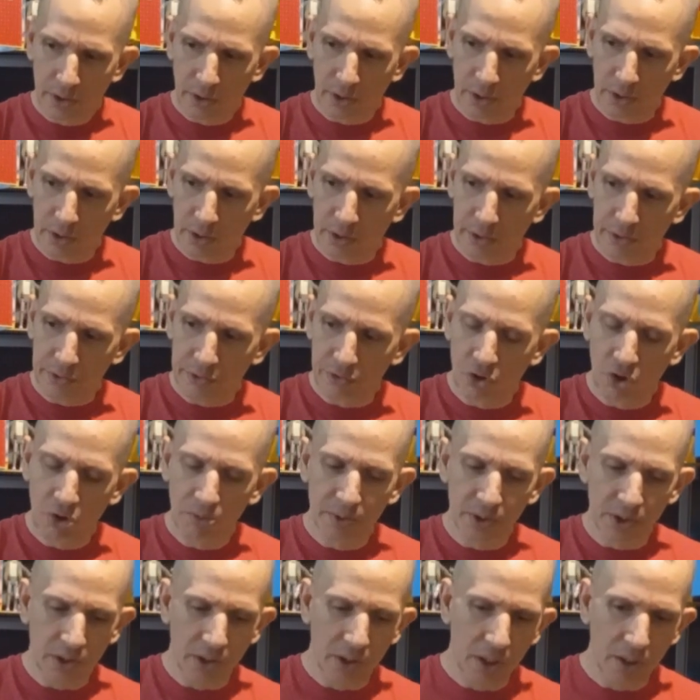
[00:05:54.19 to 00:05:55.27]
The
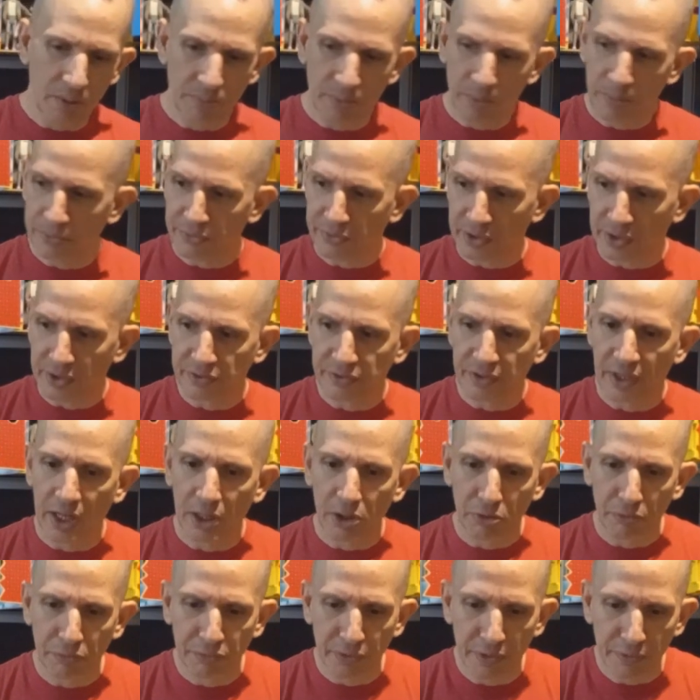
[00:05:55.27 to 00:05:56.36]
Tomy game, that was like
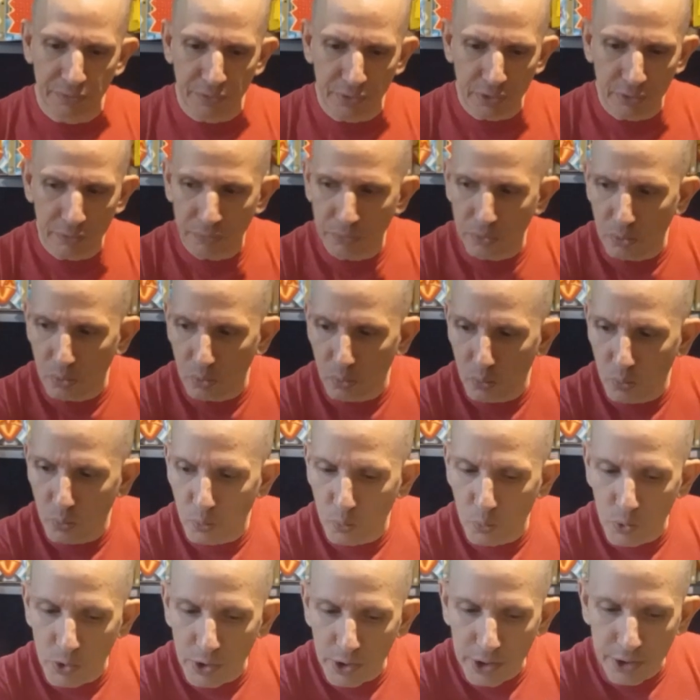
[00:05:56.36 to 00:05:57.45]
$1.50 for
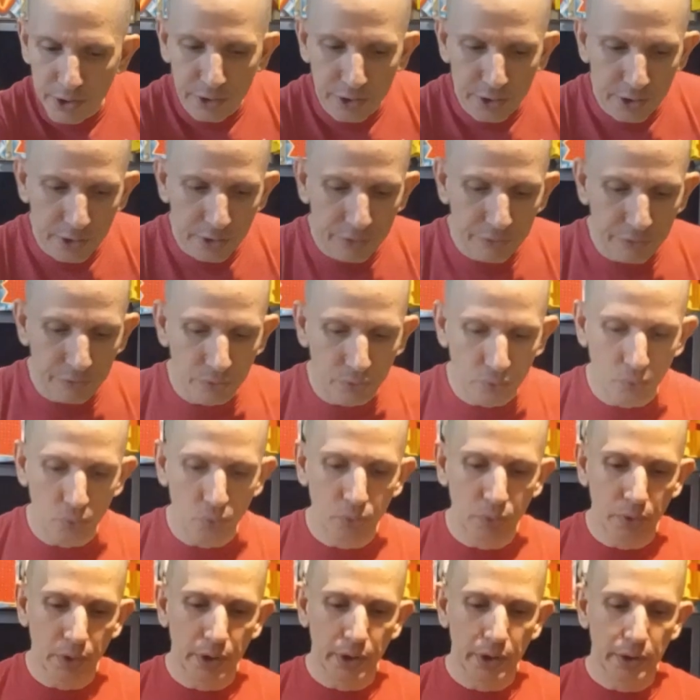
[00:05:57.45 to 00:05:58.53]
what I needed
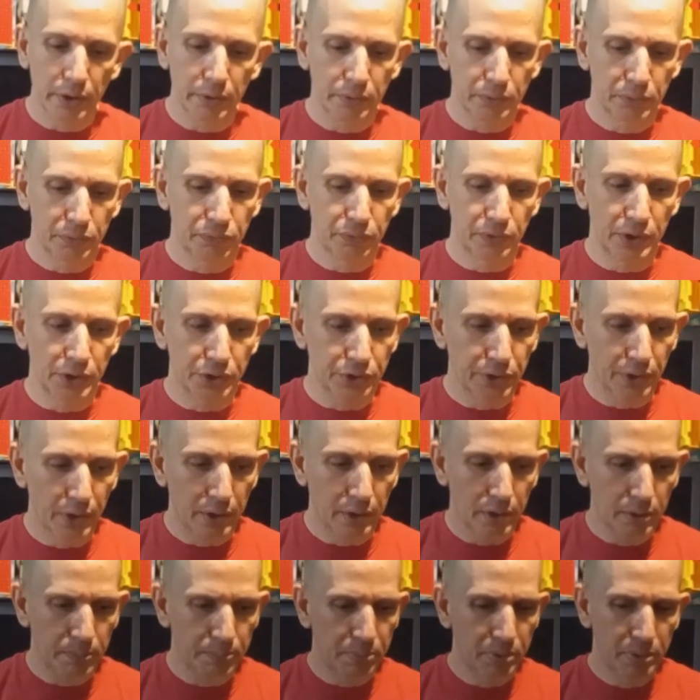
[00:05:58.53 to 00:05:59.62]
to finish that
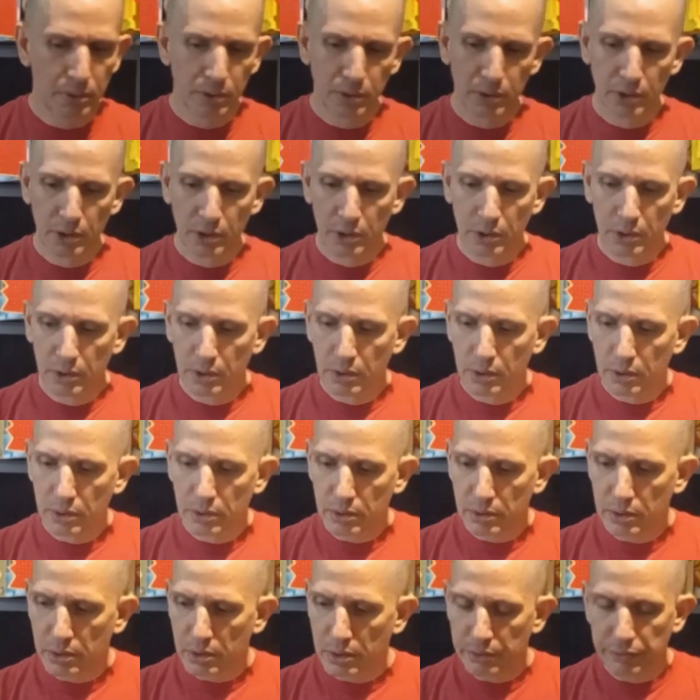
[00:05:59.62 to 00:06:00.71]
up.
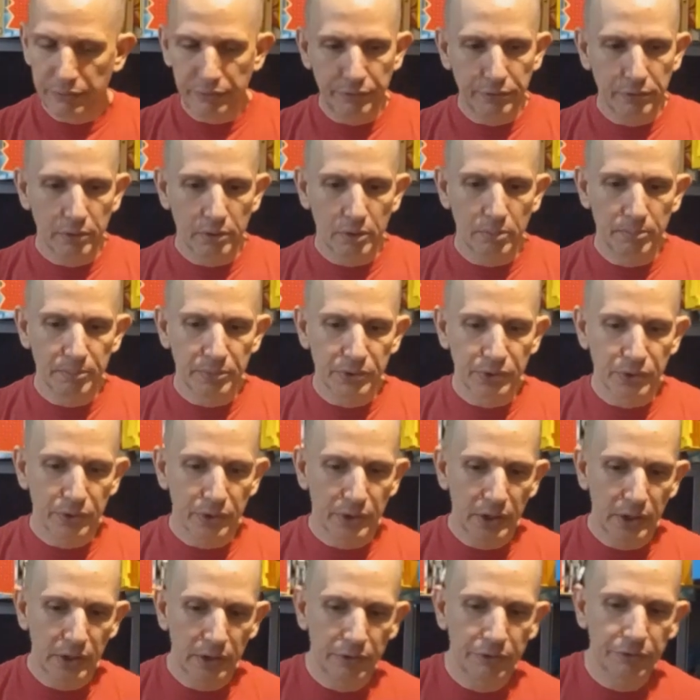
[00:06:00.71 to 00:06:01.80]
Let's see, other
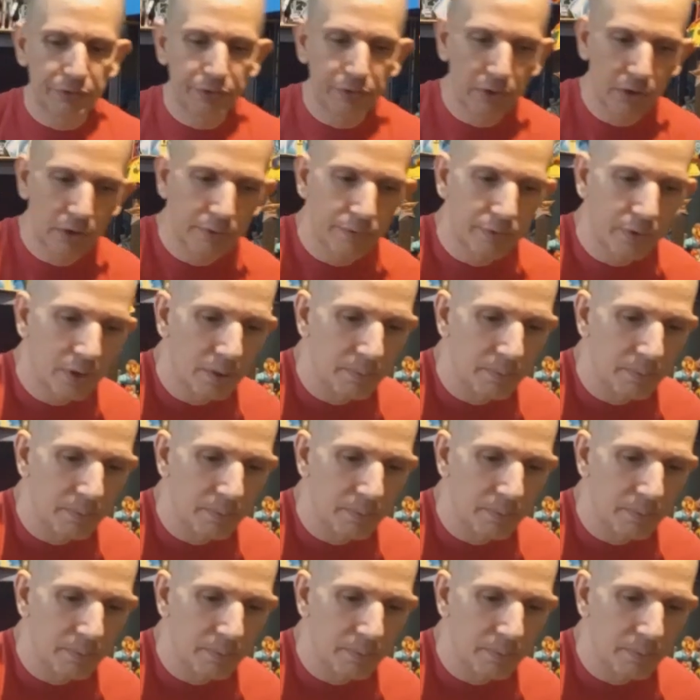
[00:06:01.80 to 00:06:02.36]
miscellaneous stuff.